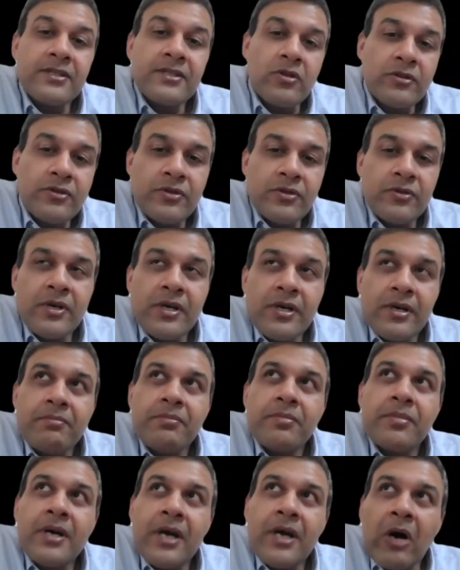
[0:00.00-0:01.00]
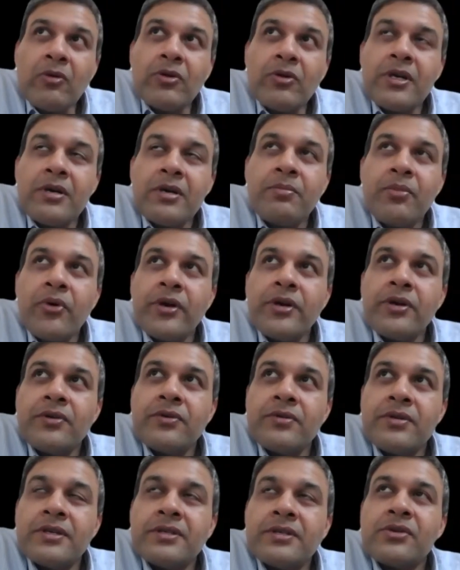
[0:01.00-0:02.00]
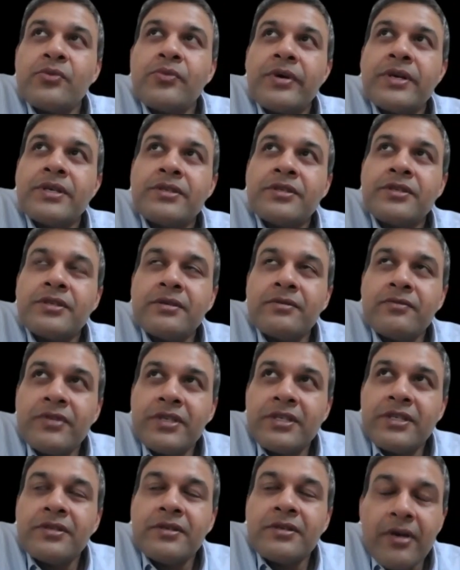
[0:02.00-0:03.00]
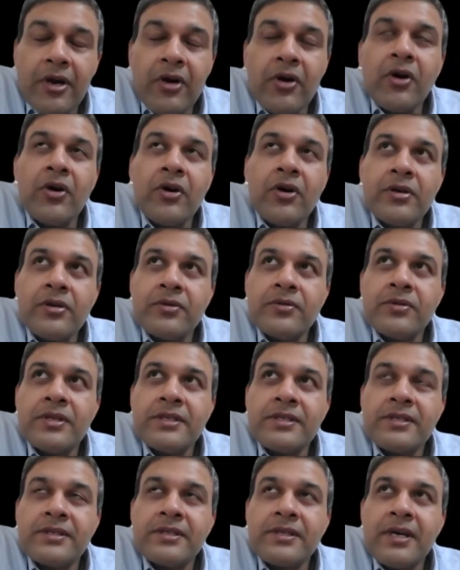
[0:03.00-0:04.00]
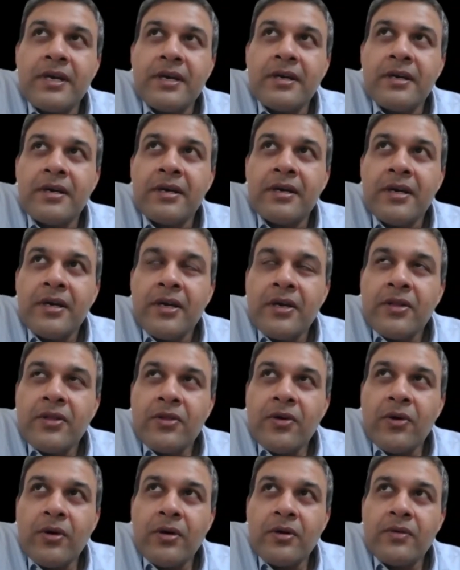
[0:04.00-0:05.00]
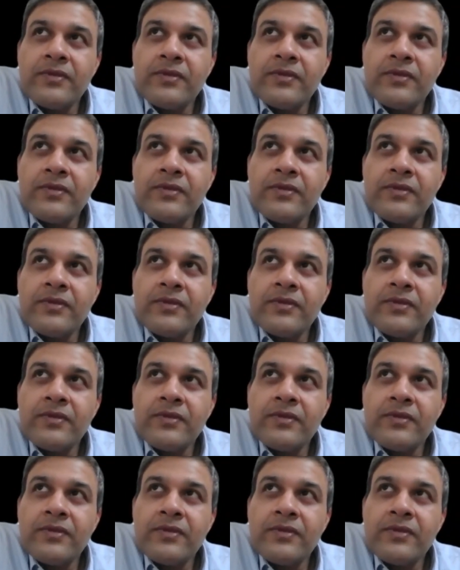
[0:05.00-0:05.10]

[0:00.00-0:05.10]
also a counterpoint to this question, which or to this thought,